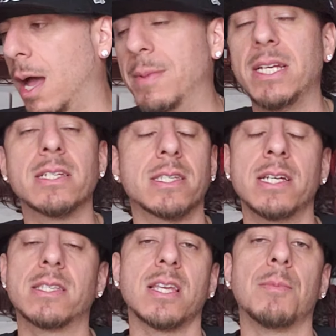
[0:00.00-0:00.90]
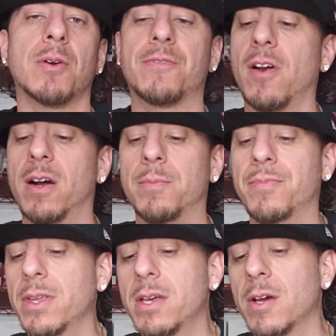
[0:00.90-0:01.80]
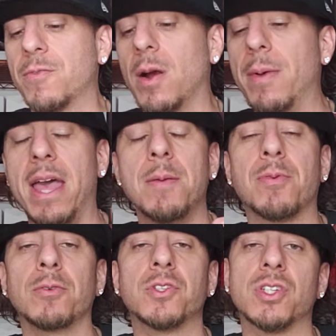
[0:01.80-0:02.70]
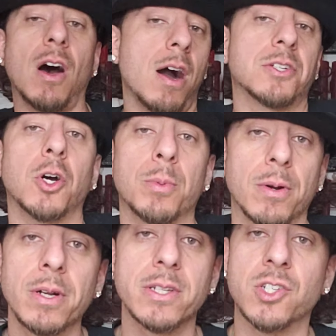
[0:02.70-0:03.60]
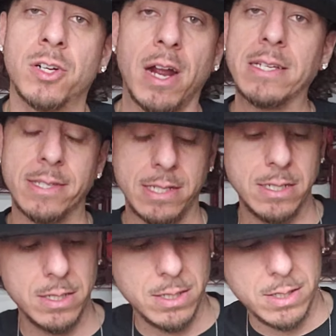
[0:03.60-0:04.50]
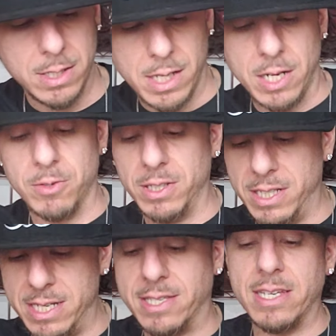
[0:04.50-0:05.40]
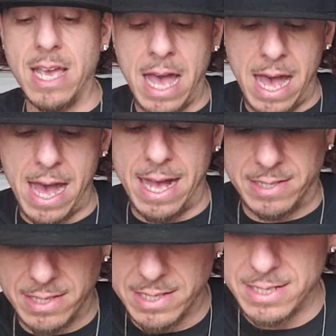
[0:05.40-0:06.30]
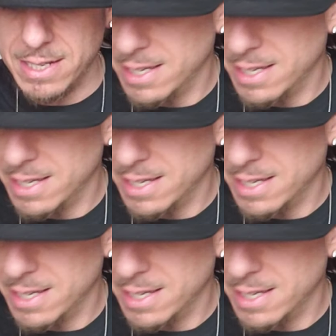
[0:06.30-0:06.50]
I mean it's it's summer from from April to October. It's crazy. It really is. Yes.